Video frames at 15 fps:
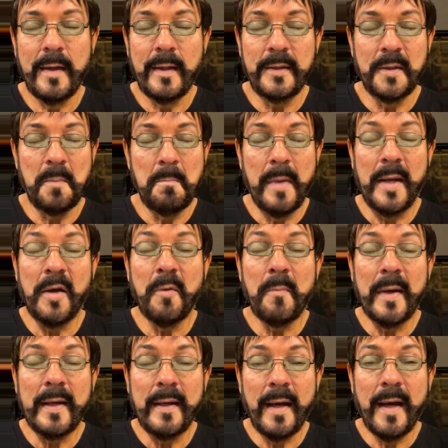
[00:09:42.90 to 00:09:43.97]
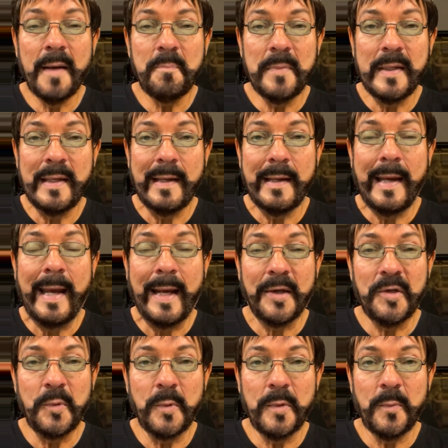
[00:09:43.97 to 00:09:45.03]
And they may or may not be
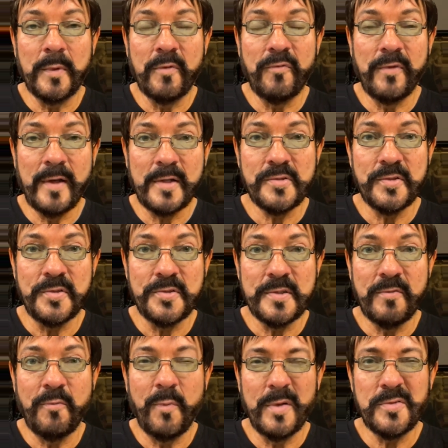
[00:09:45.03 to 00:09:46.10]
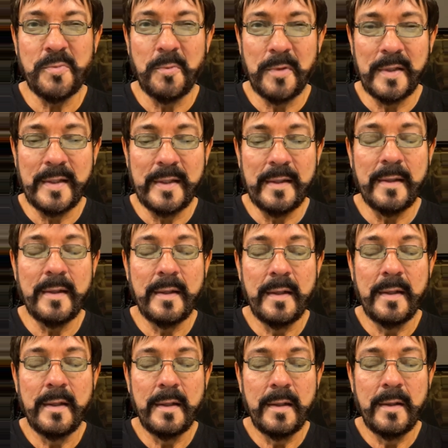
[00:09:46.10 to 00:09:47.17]
accurate reflections of what's really,
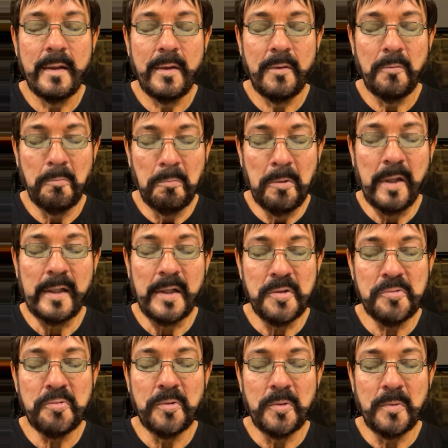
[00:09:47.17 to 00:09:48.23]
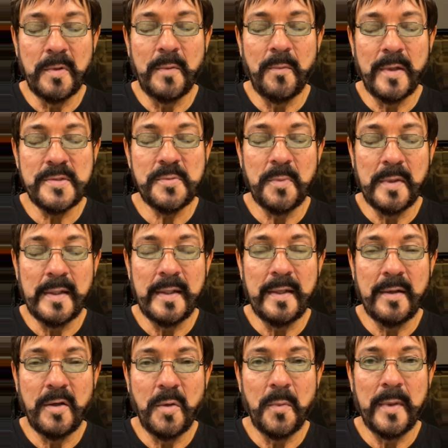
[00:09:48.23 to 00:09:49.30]
really true and what's
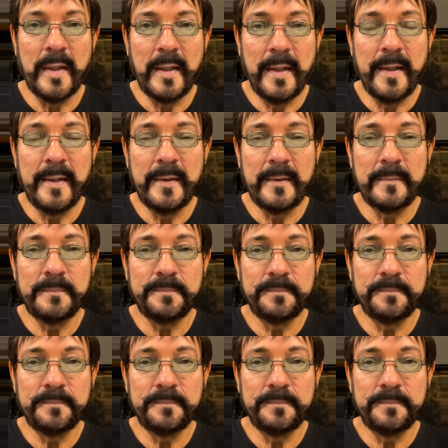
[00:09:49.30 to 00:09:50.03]
really going on.